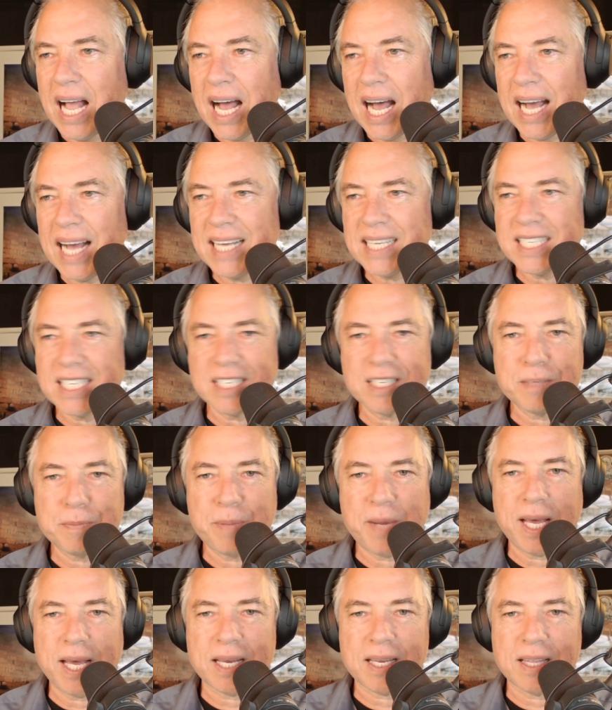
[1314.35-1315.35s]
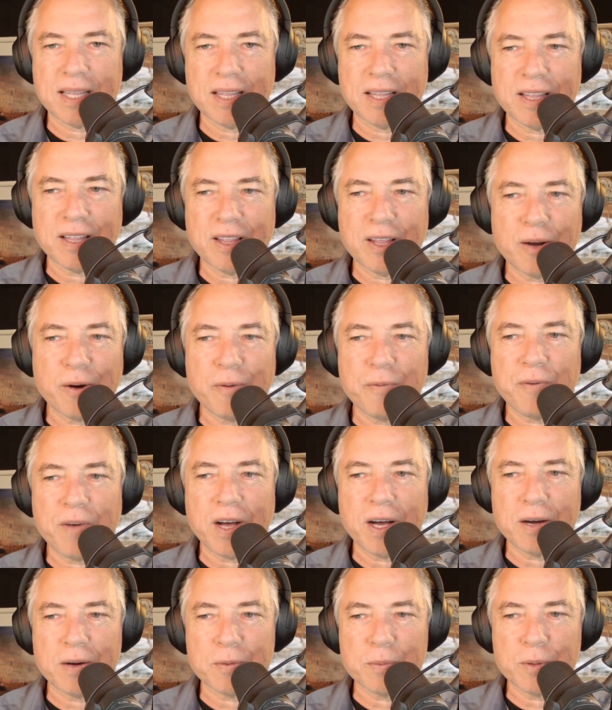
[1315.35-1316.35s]
I suspect there are
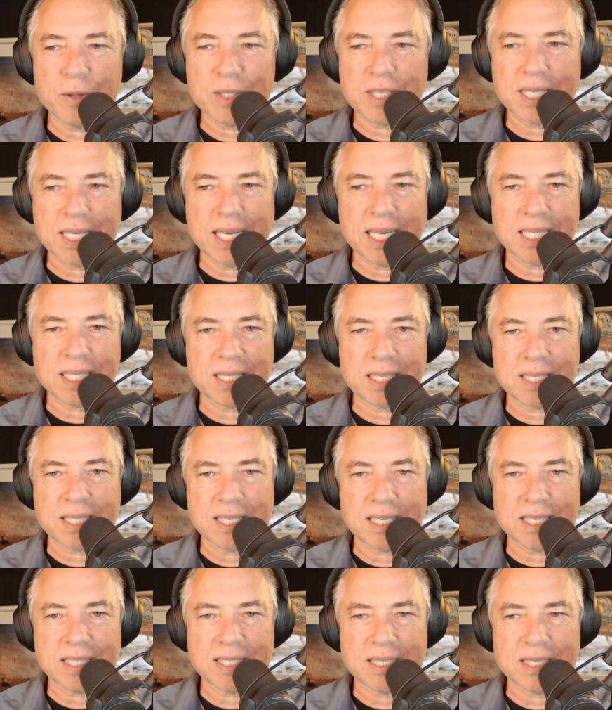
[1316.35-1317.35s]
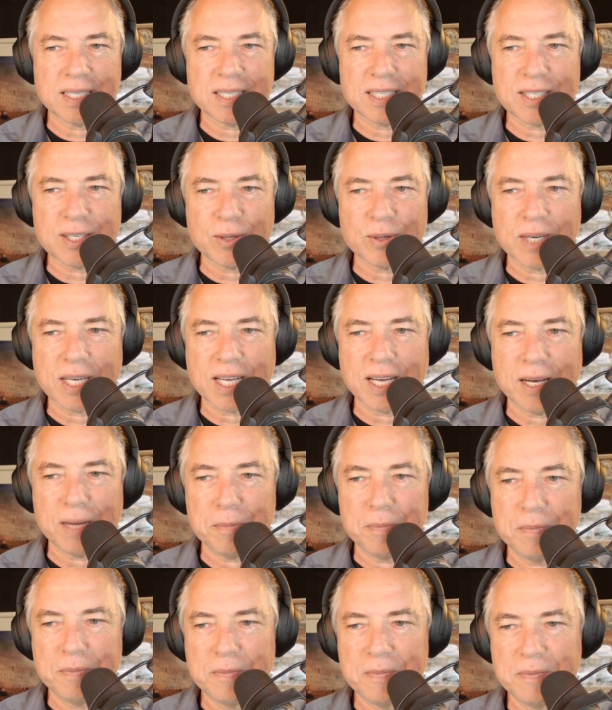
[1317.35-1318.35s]
far worse things that are still to come,
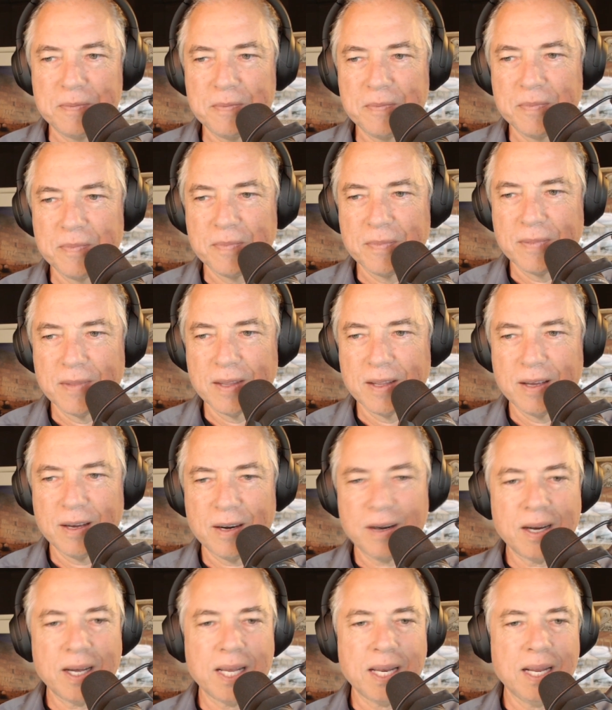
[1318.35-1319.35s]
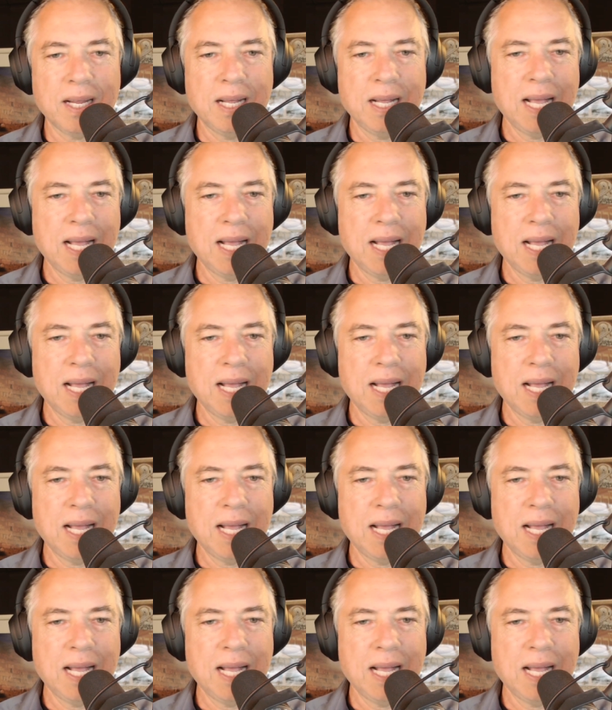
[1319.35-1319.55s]
right?